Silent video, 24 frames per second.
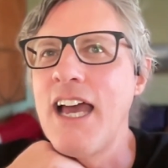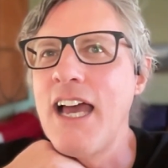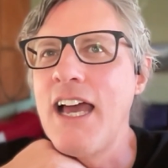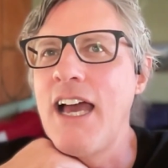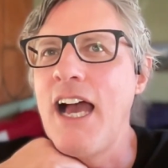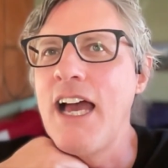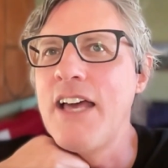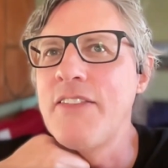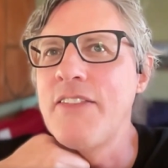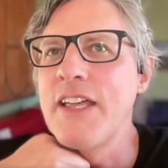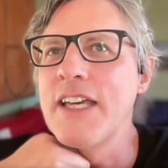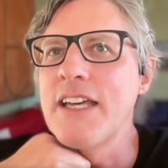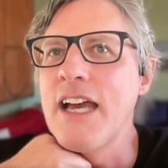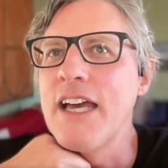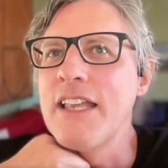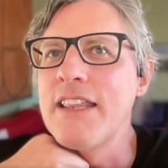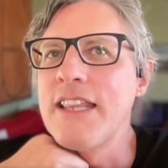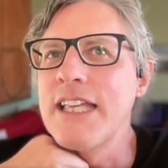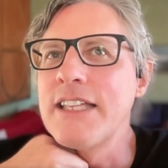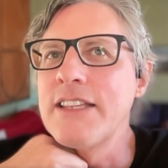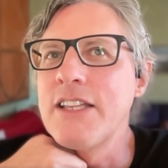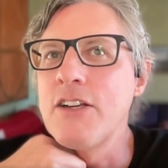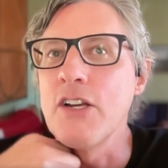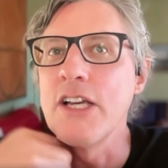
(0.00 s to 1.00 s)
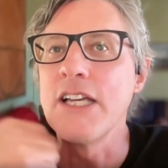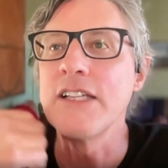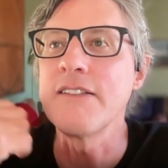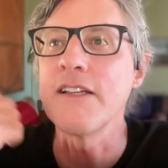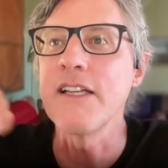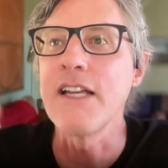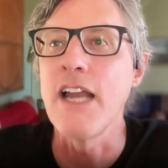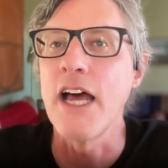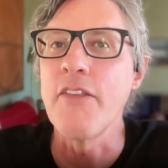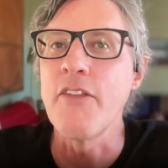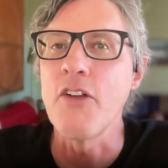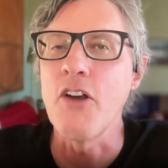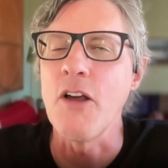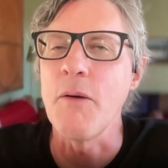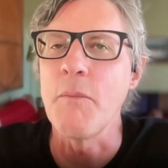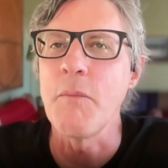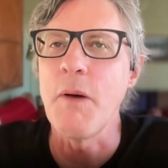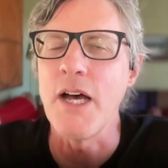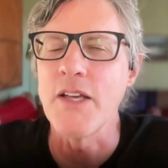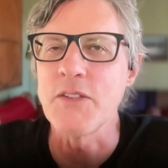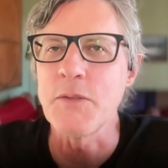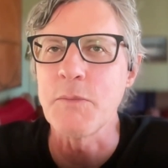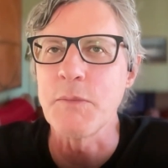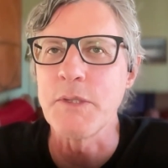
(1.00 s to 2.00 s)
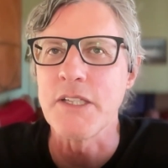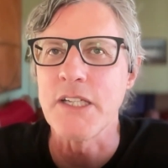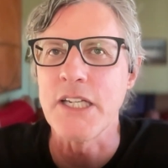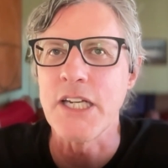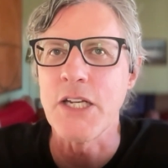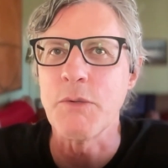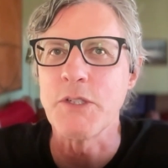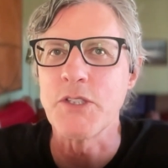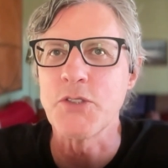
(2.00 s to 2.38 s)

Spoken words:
think there is another possibility, which